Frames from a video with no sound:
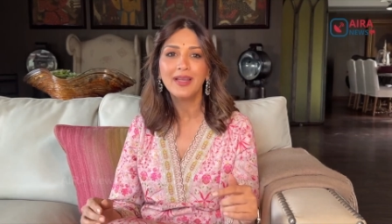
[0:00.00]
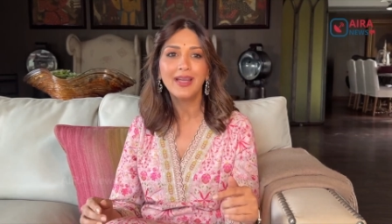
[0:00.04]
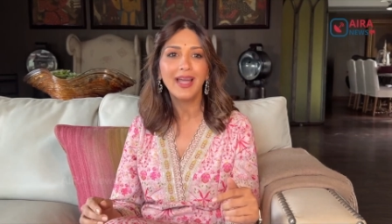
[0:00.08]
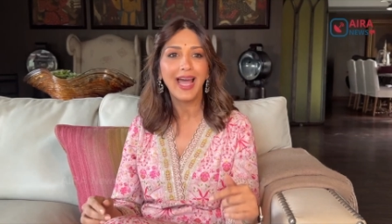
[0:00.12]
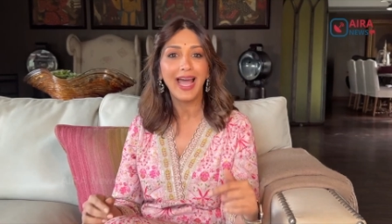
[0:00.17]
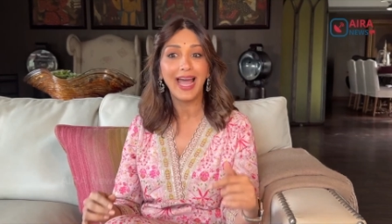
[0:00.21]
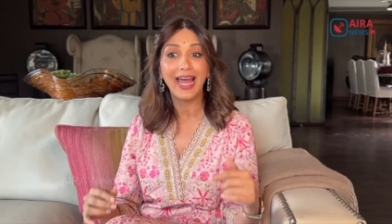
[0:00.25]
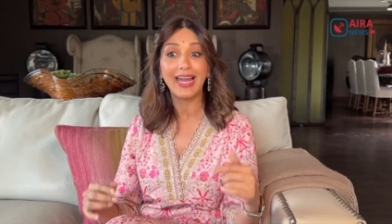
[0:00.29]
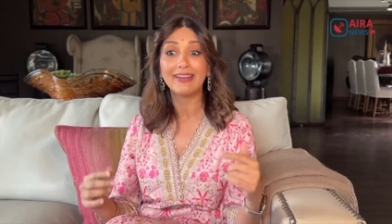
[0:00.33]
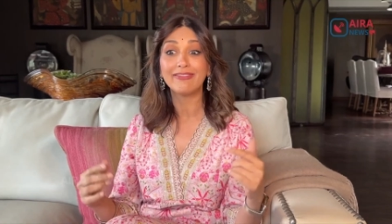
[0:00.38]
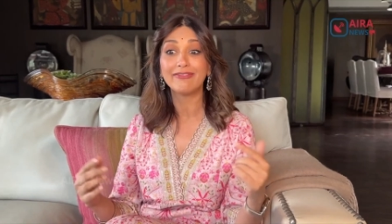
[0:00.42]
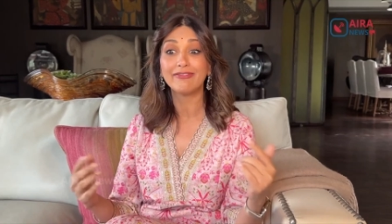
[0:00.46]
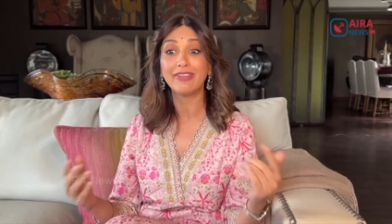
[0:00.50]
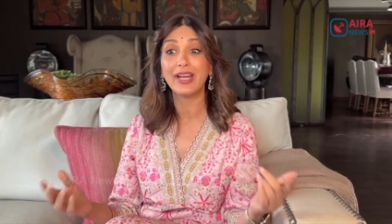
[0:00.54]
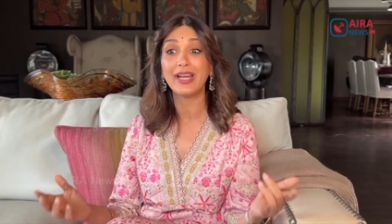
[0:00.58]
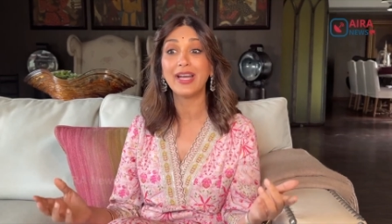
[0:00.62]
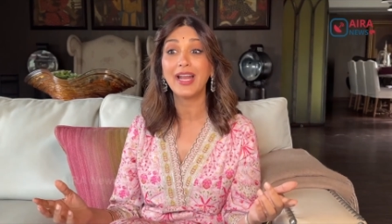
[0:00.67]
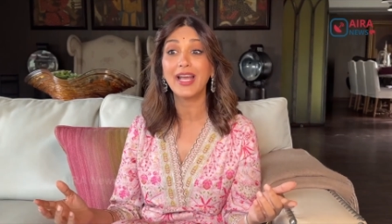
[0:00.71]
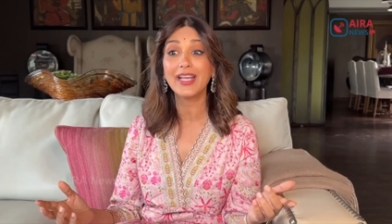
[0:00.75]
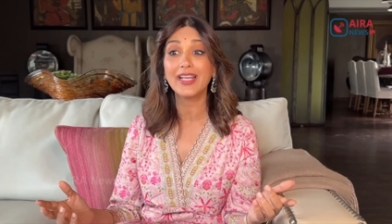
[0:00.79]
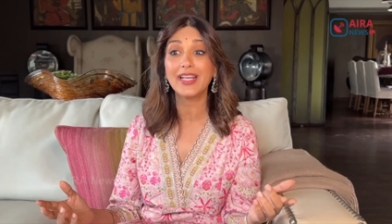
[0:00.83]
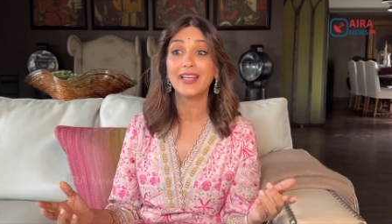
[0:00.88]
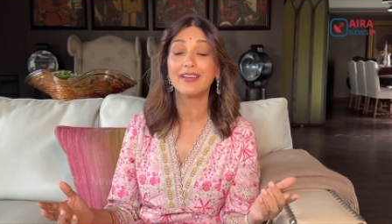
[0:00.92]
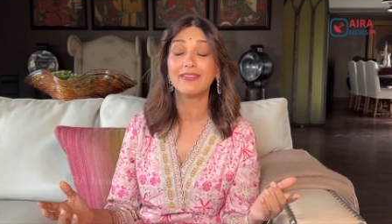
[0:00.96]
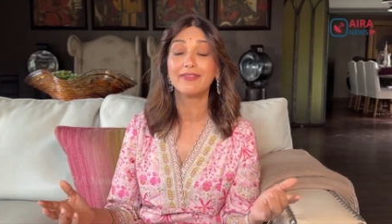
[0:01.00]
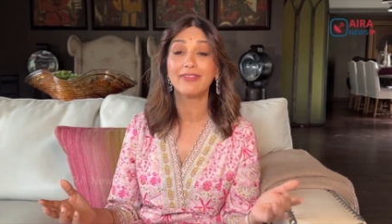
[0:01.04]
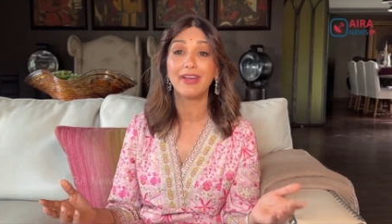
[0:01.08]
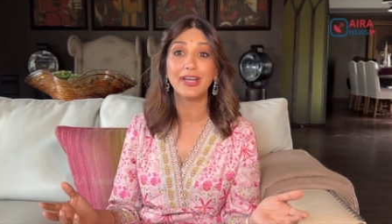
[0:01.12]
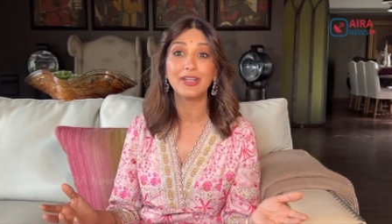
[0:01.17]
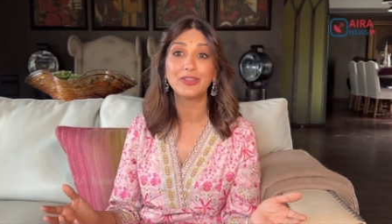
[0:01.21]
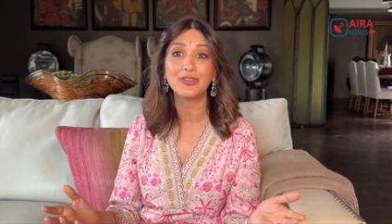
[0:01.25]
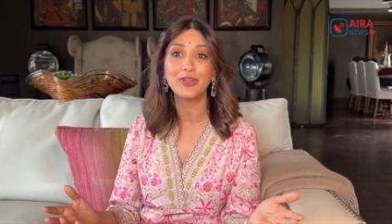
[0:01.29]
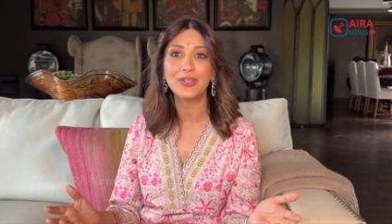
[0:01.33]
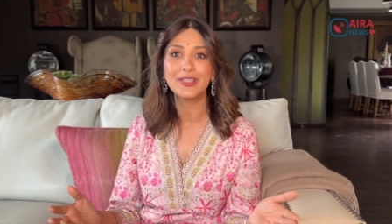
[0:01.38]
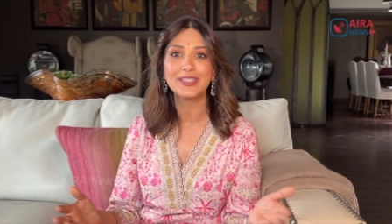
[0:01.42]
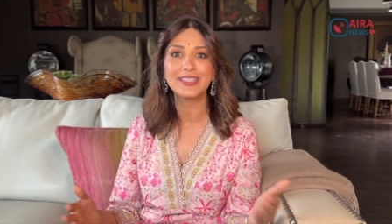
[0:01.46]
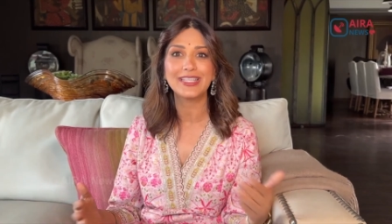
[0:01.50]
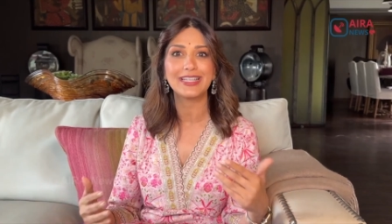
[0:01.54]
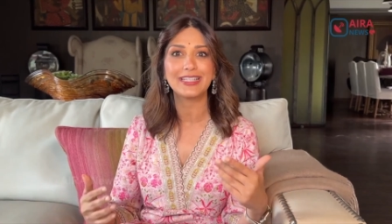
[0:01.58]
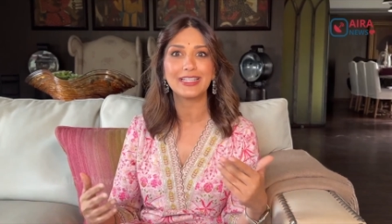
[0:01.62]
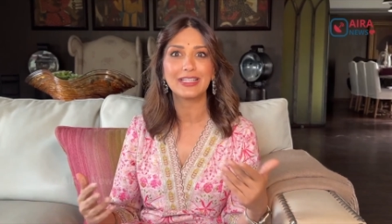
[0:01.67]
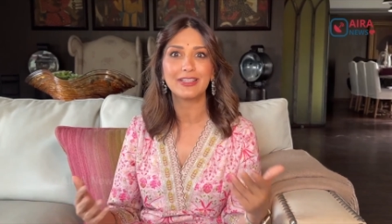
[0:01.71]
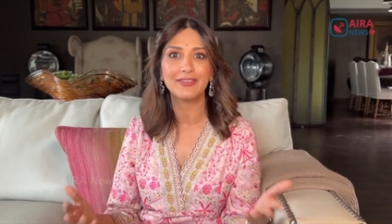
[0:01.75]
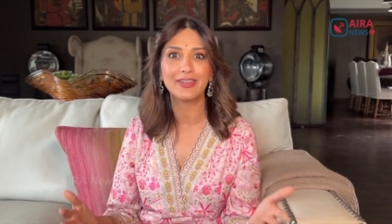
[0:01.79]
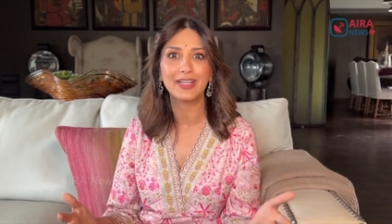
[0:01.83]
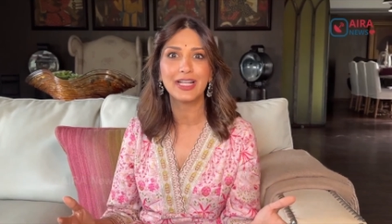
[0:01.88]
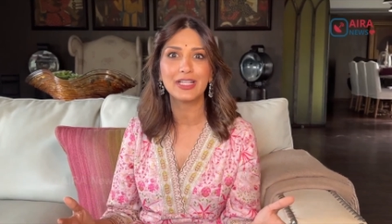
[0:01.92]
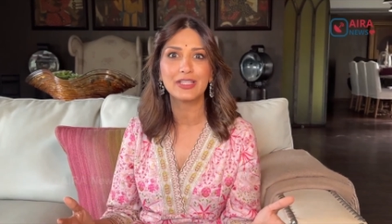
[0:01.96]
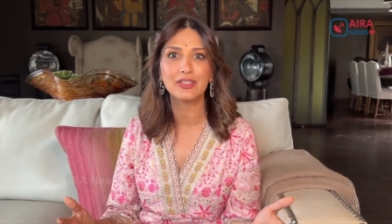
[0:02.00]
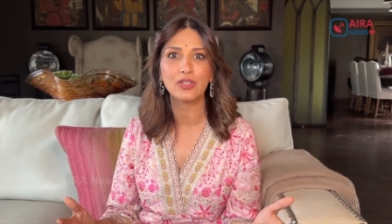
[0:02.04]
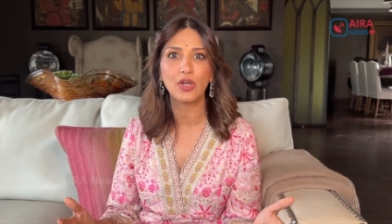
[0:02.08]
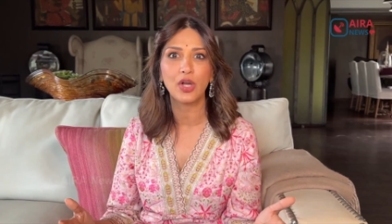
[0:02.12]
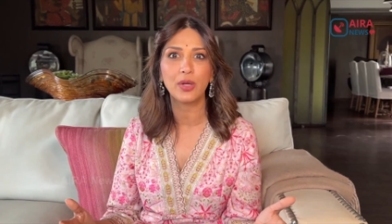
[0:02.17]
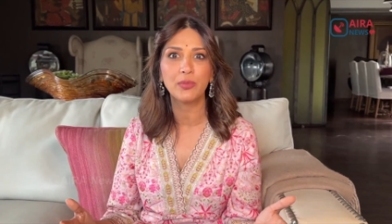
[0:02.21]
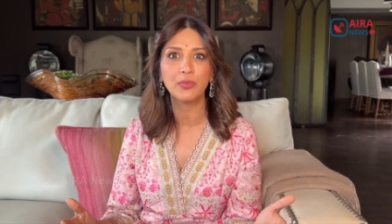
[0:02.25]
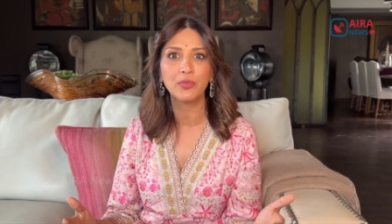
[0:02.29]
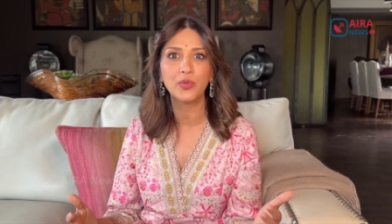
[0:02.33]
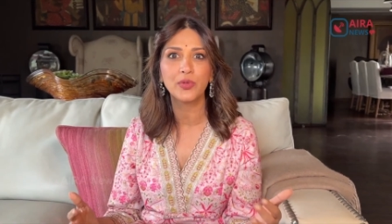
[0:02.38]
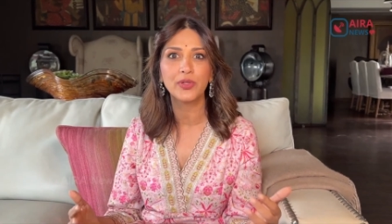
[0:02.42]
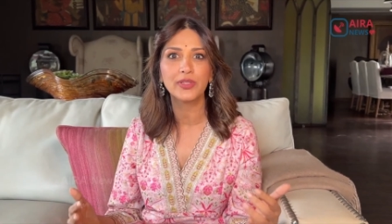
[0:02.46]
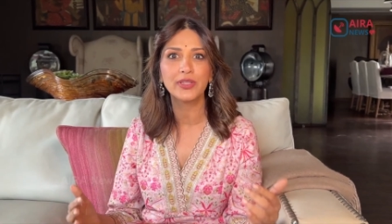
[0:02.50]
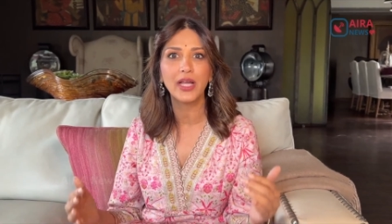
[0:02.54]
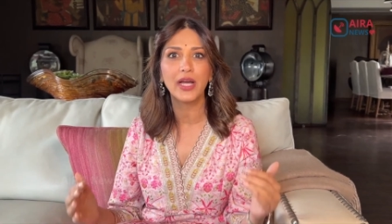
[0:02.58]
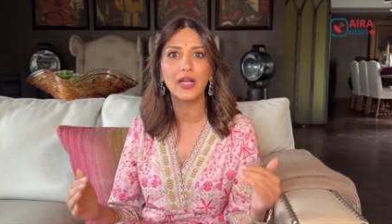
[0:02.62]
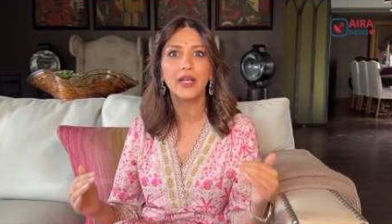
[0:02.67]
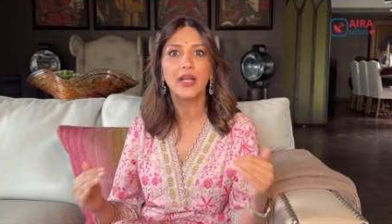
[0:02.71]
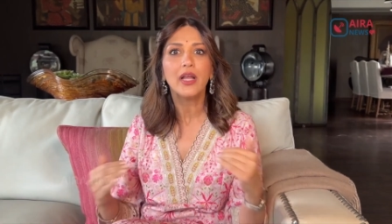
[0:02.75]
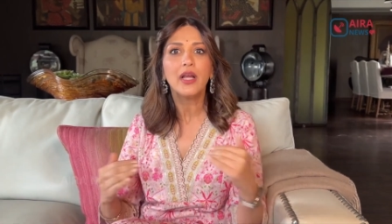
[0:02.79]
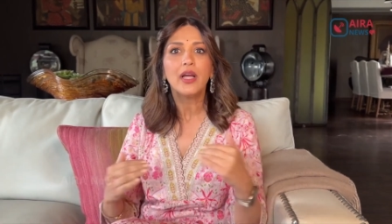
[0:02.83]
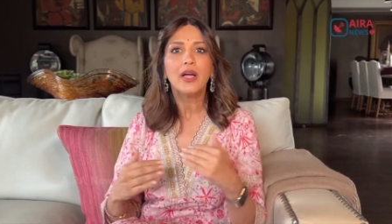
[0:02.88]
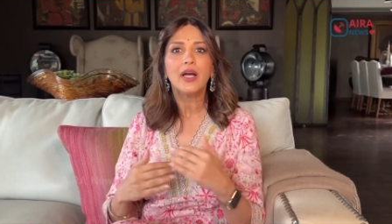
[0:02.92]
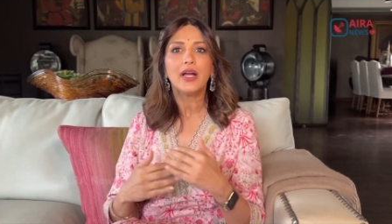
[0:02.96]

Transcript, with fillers: And when I went on set and when I saw him doing that,